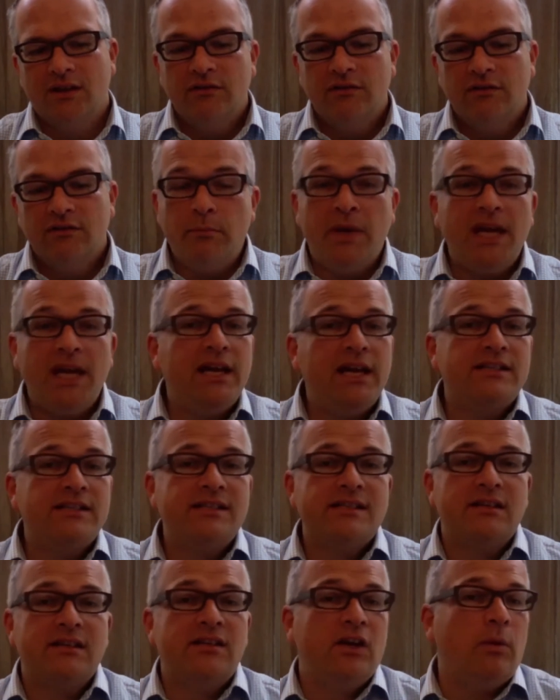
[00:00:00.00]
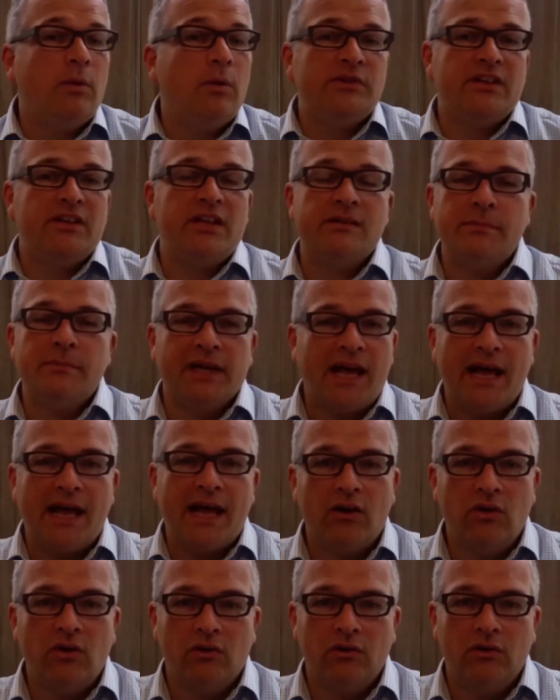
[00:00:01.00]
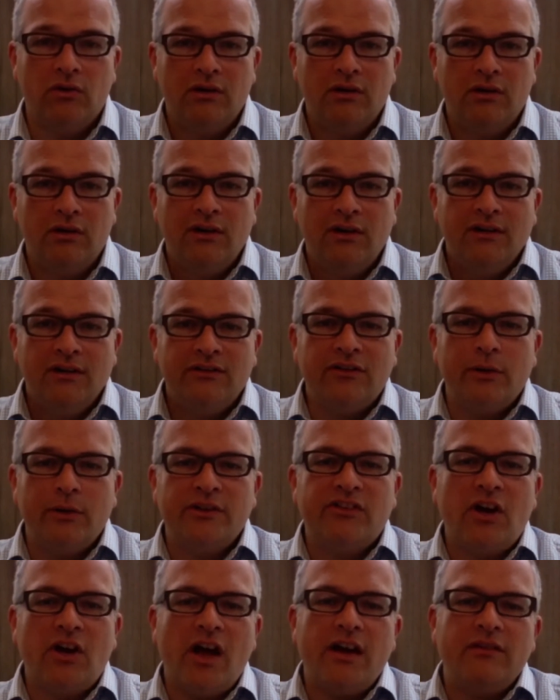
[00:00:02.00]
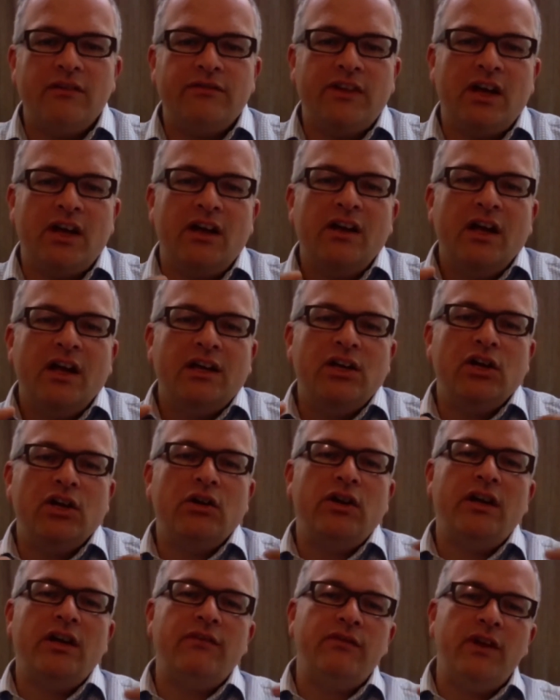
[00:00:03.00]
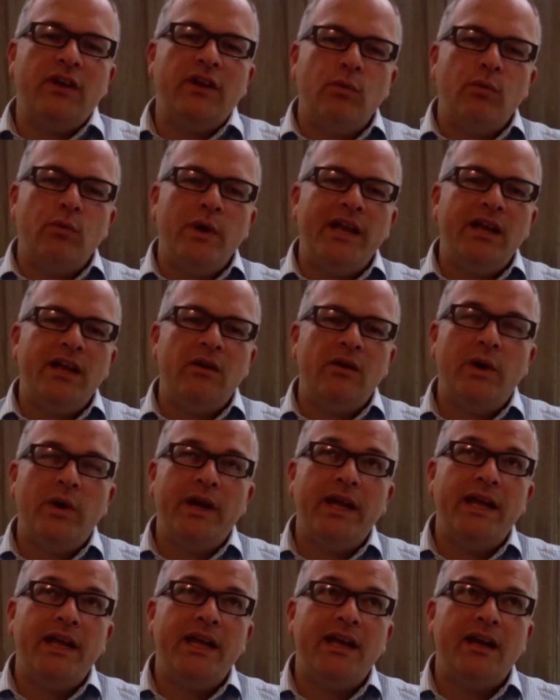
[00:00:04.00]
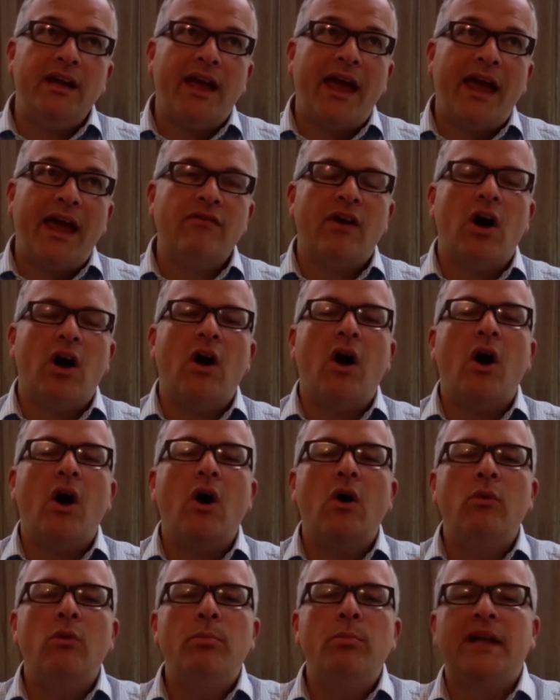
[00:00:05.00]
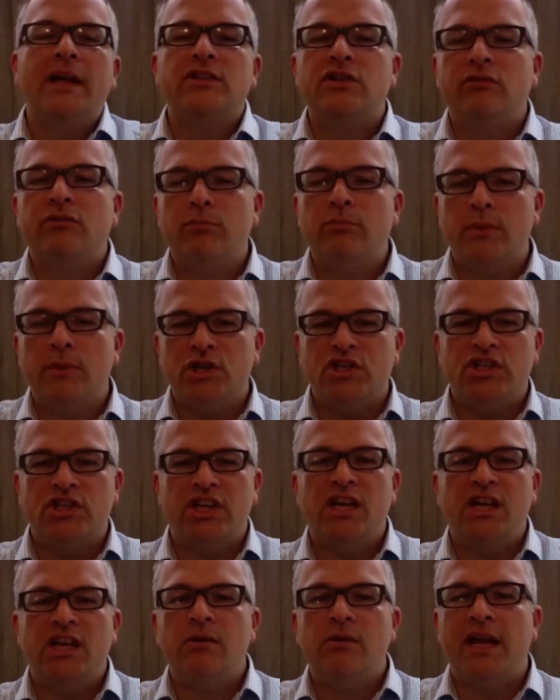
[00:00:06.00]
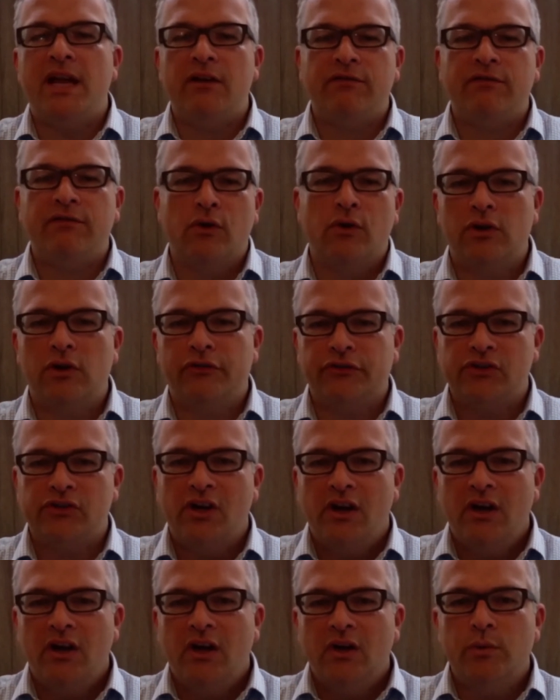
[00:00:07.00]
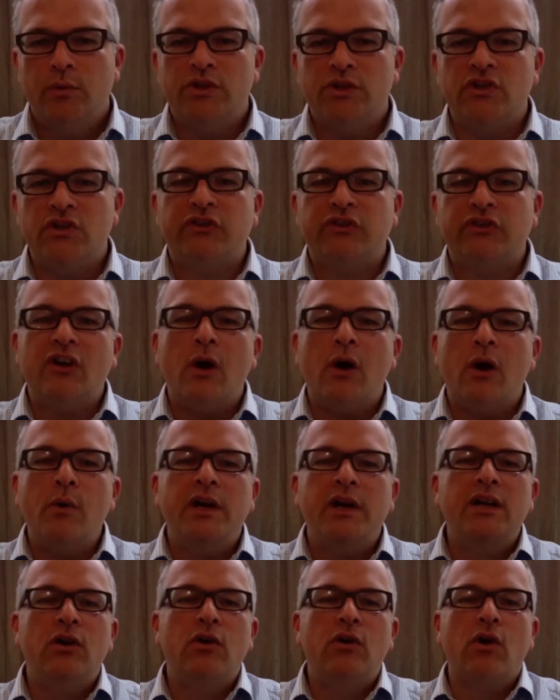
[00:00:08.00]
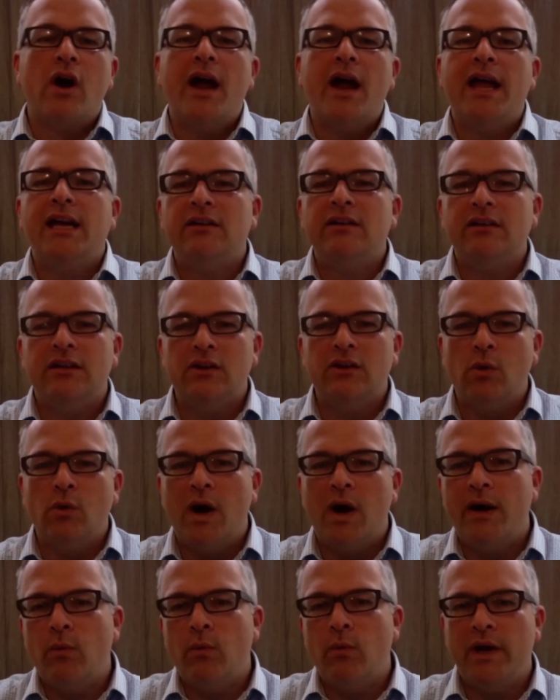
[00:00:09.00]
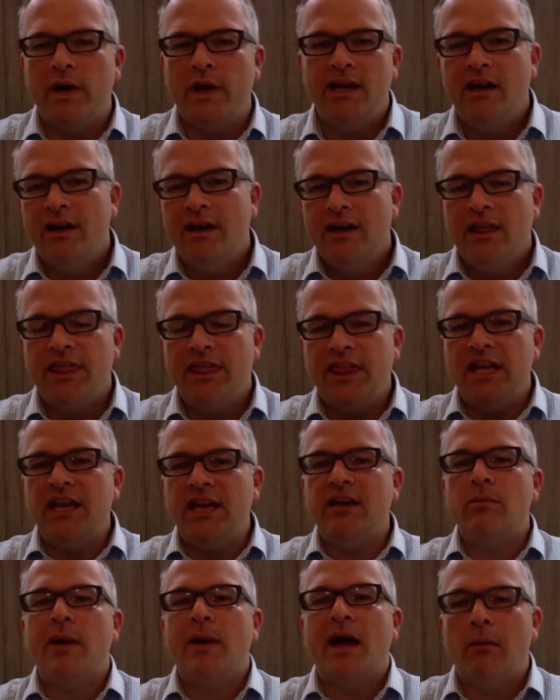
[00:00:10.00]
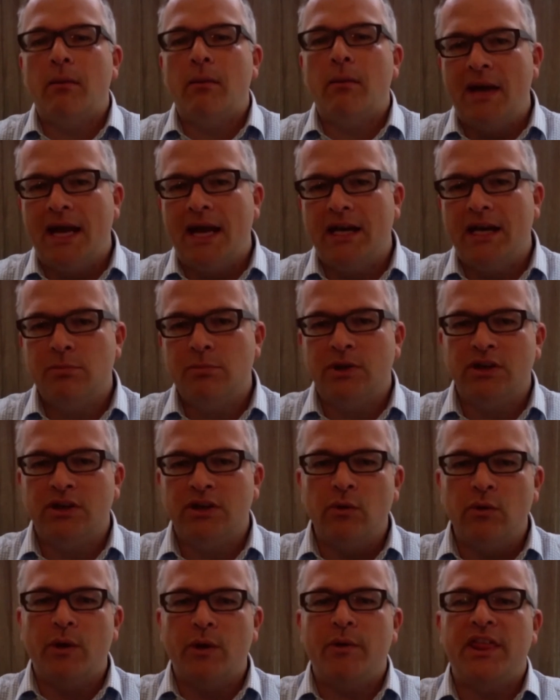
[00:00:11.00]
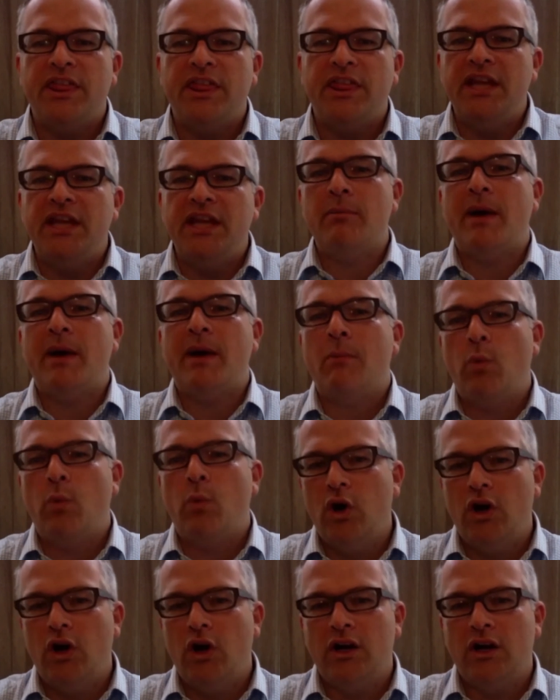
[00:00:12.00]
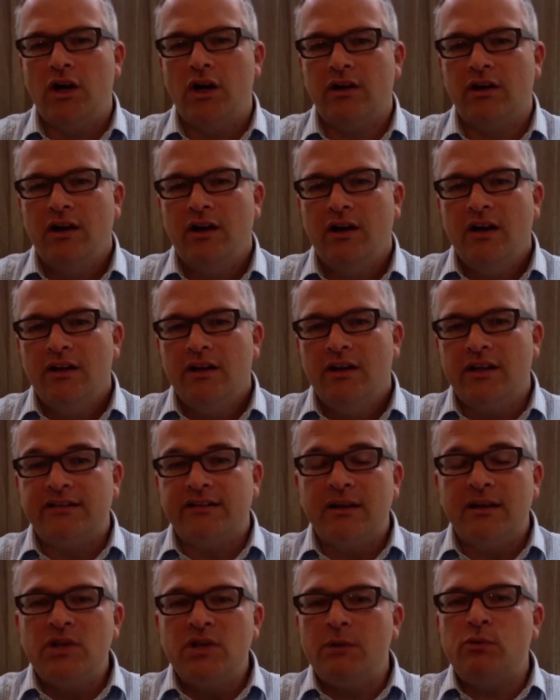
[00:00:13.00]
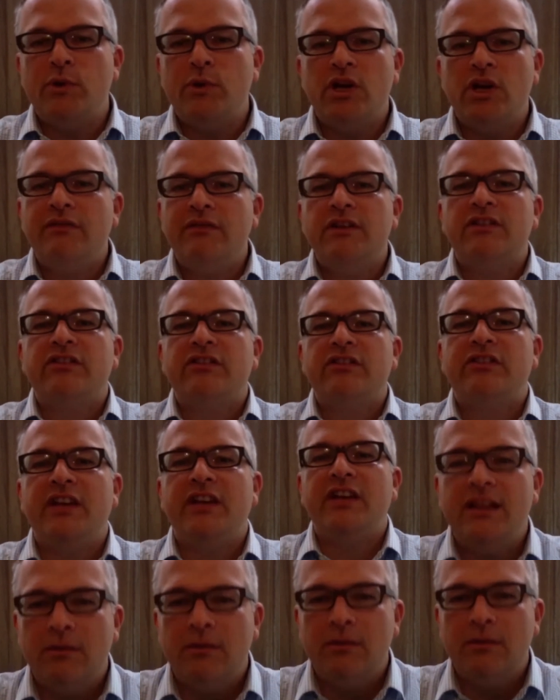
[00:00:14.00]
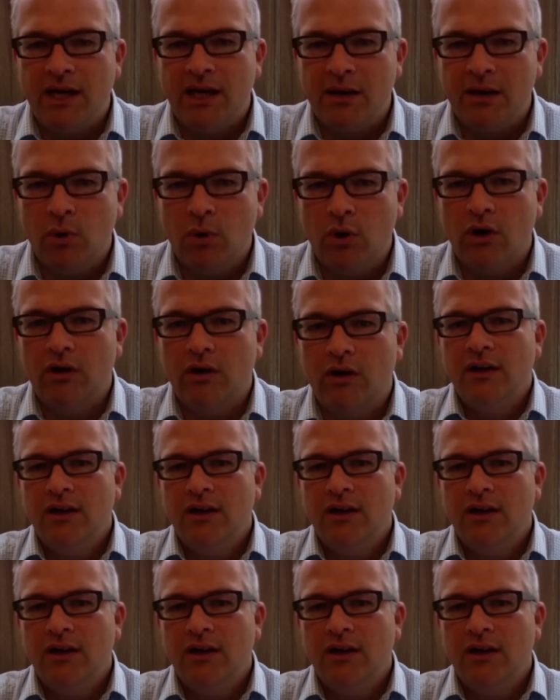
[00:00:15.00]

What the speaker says: For me, it's the opposite is mechanical. So it's kind of if we have a whole bunch of machine metaphors, which is so ingrained in the way we think about management, the way we think about work, that sometimes we don't even see them anymore.